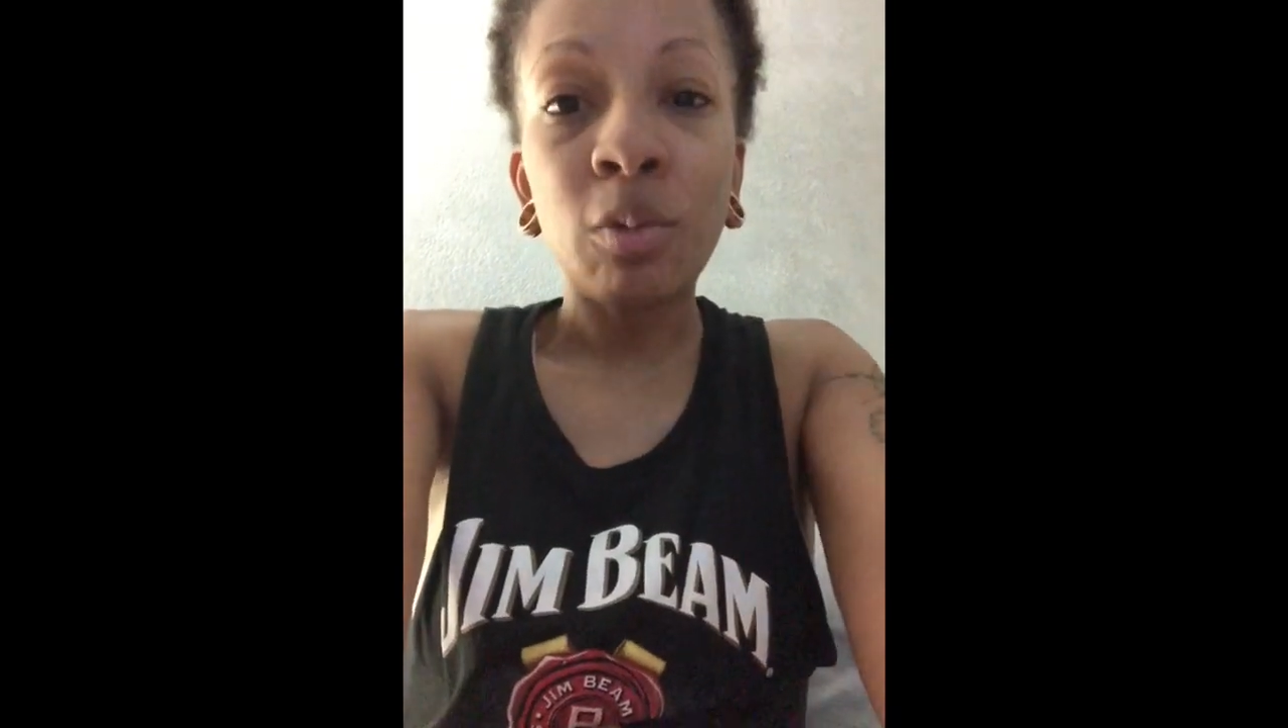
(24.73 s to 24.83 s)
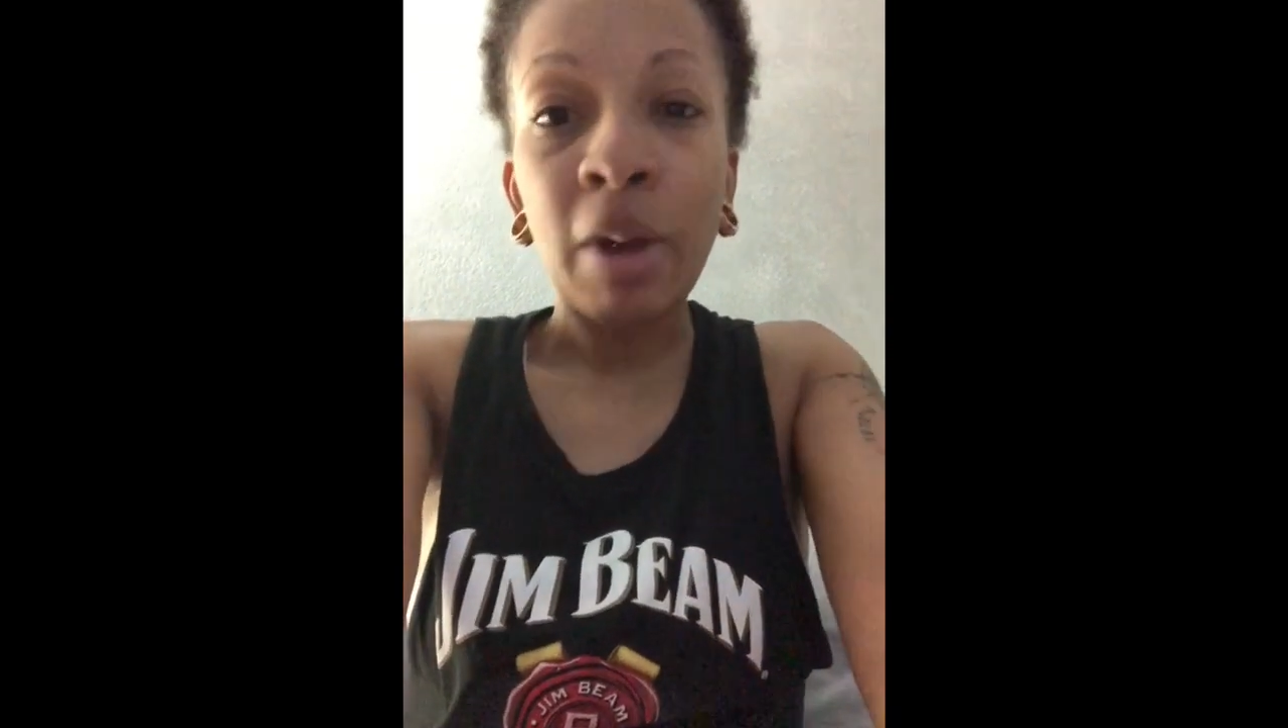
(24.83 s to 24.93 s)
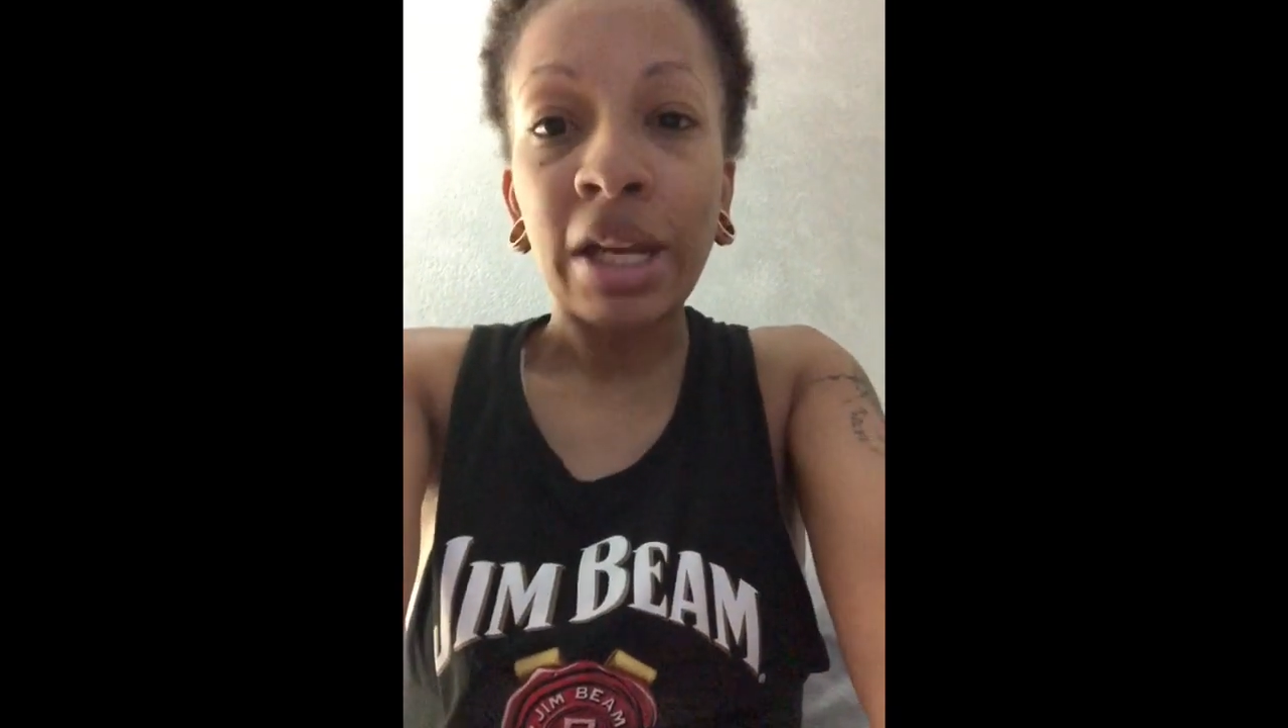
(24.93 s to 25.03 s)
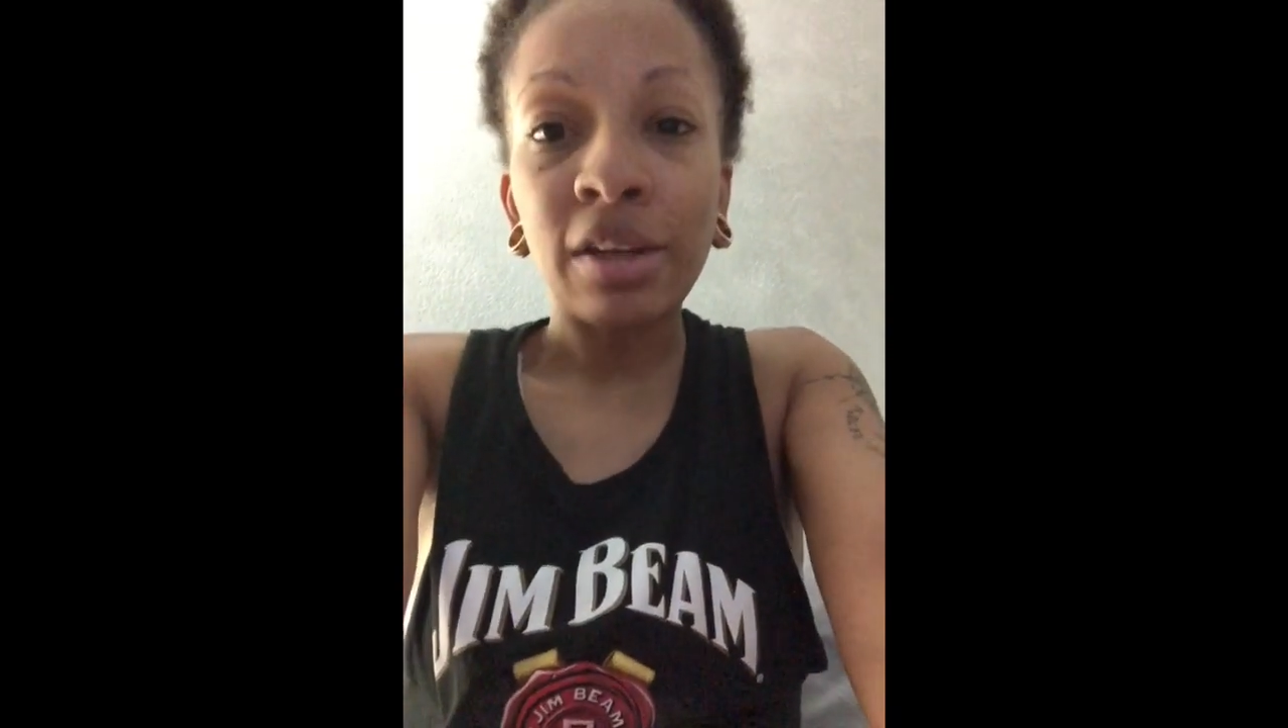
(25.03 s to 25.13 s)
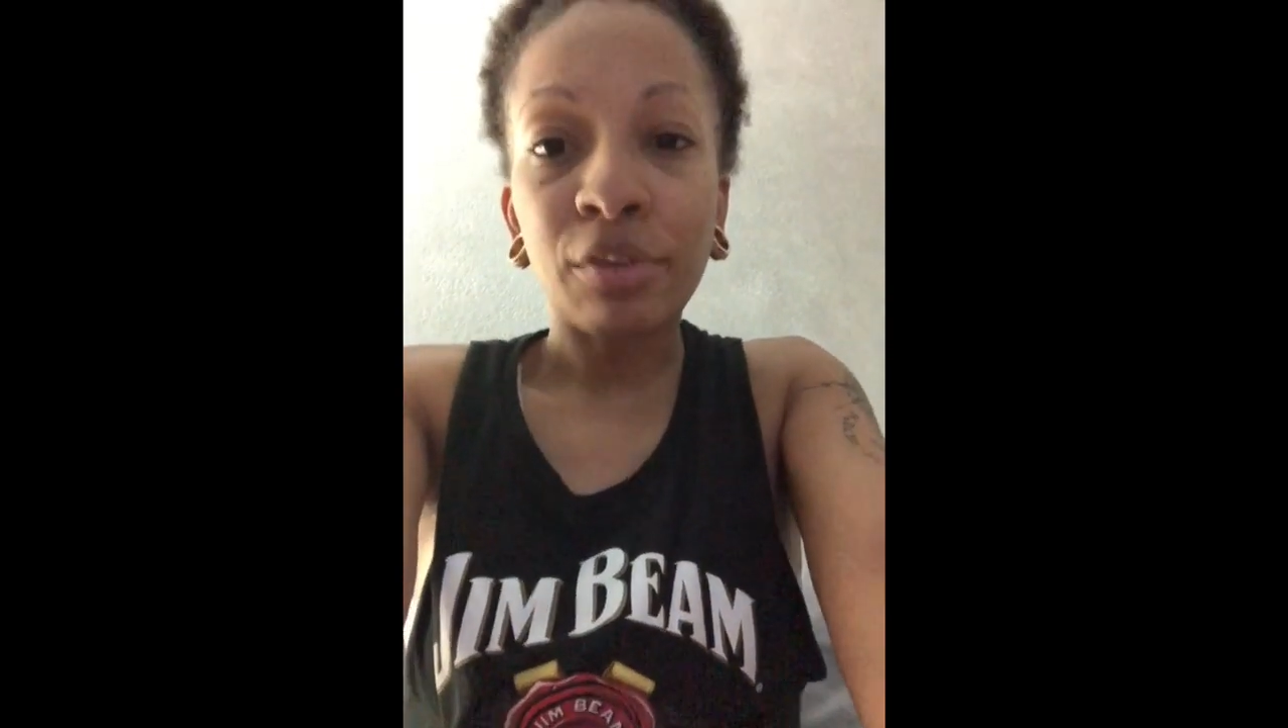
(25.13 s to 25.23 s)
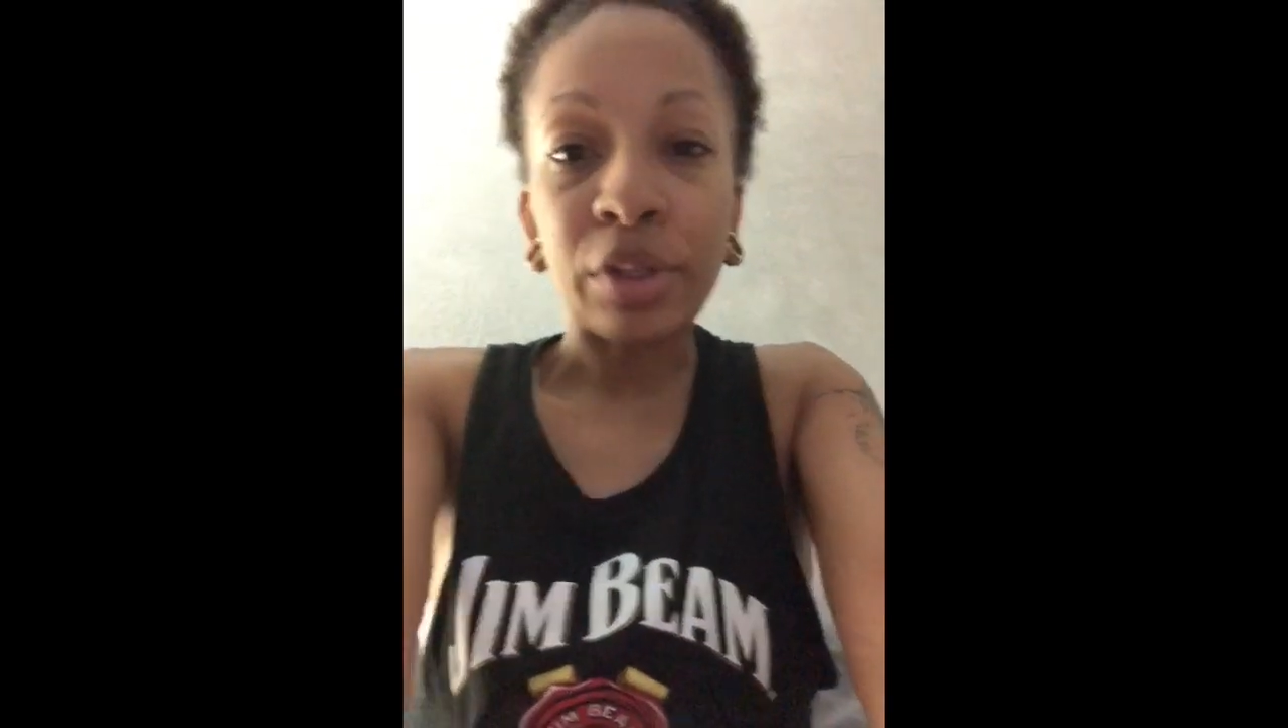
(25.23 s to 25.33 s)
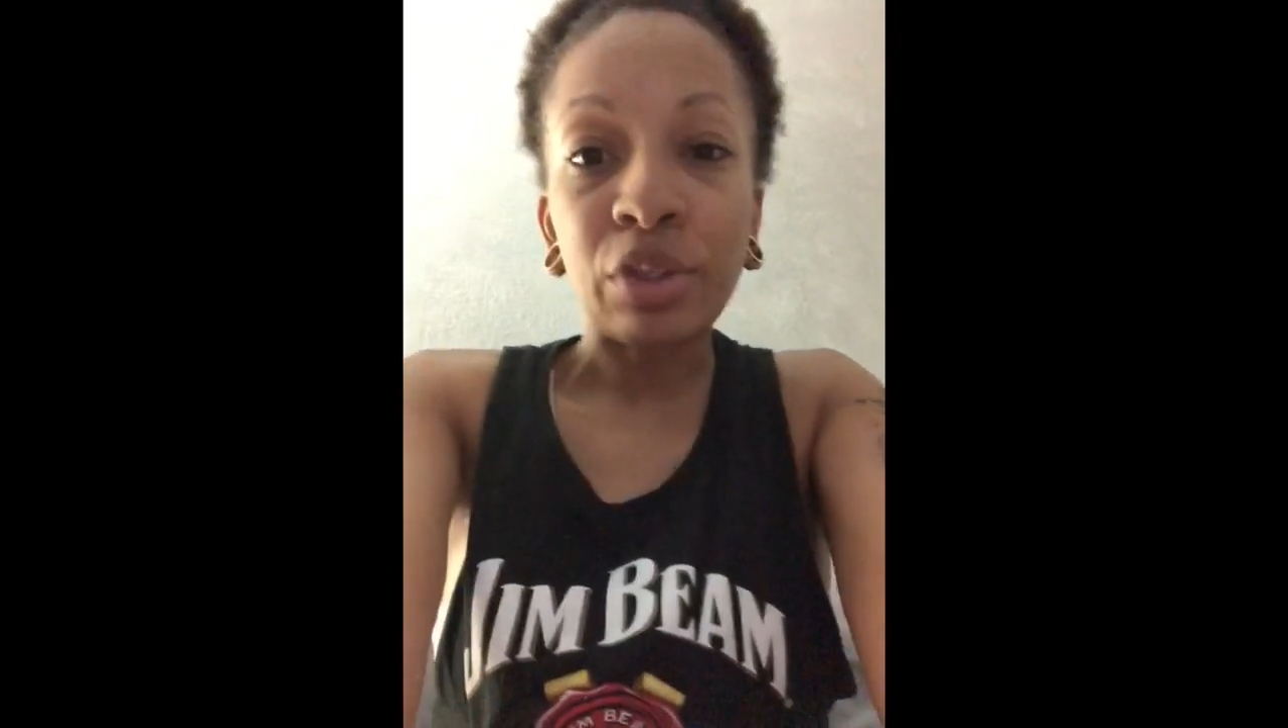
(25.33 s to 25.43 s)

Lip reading: waiting for